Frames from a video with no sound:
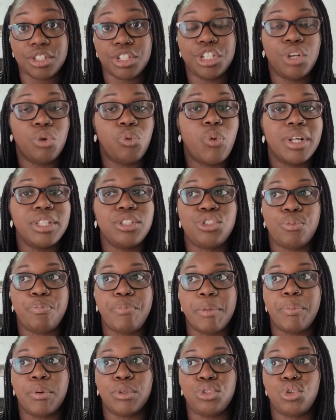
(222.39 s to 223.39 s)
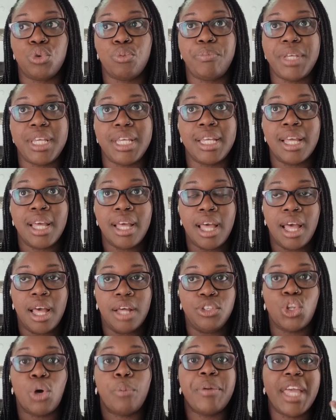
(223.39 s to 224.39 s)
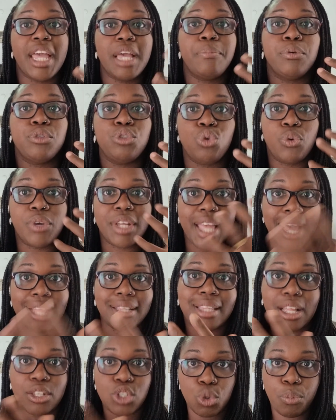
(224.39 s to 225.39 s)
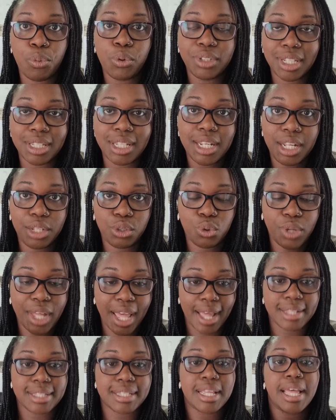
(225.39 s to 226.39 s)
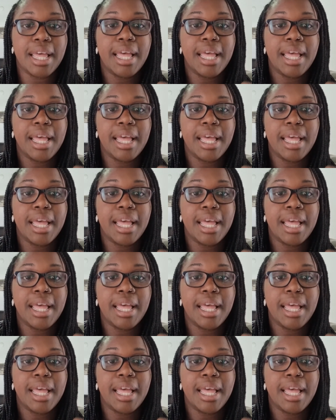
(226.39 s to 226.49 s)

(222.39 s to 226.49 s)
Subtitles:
You don't want people to not be able to get that support that they need to get.